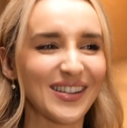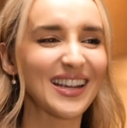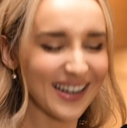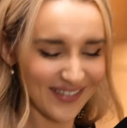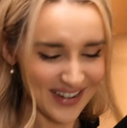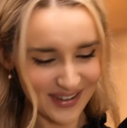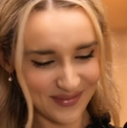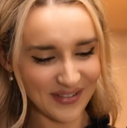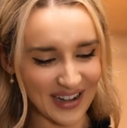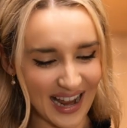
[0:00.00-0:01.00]
We can
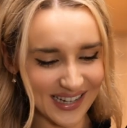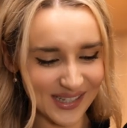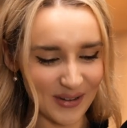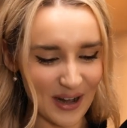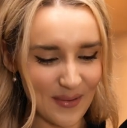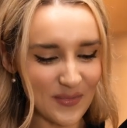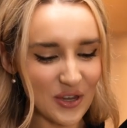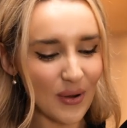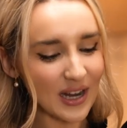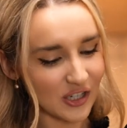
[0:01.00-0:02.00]
be relaxed. But
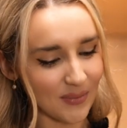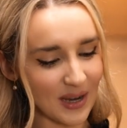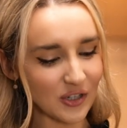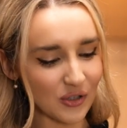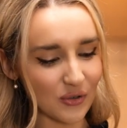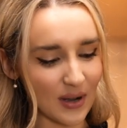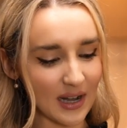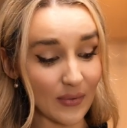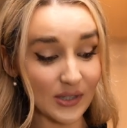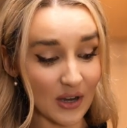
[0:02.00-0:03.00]
you actually mentioned
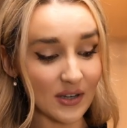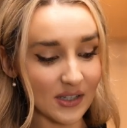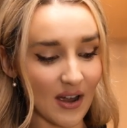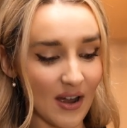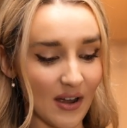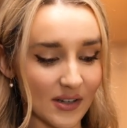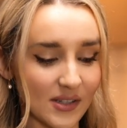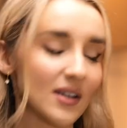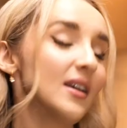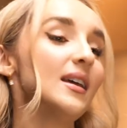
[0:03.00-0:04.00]
already, I was going to
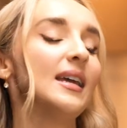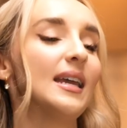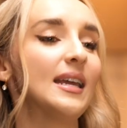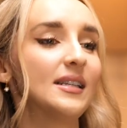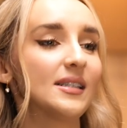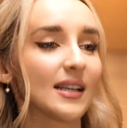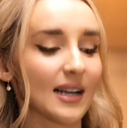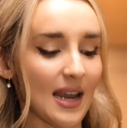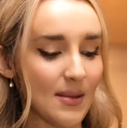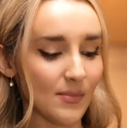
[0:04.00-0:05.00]
ask, is the
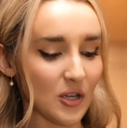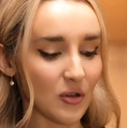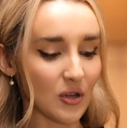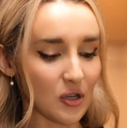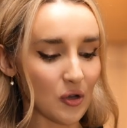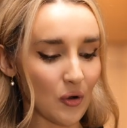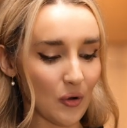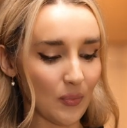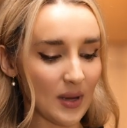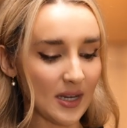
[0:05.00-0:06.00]
claim that you can
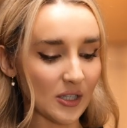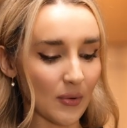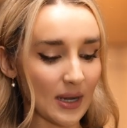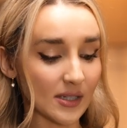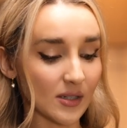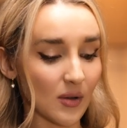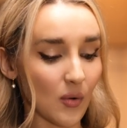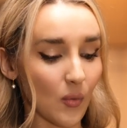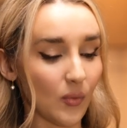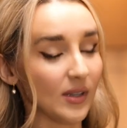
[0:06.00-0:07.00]
cure PCOS
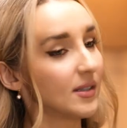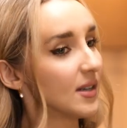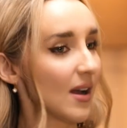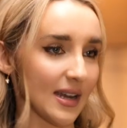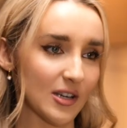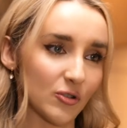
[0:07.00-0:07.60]
with diet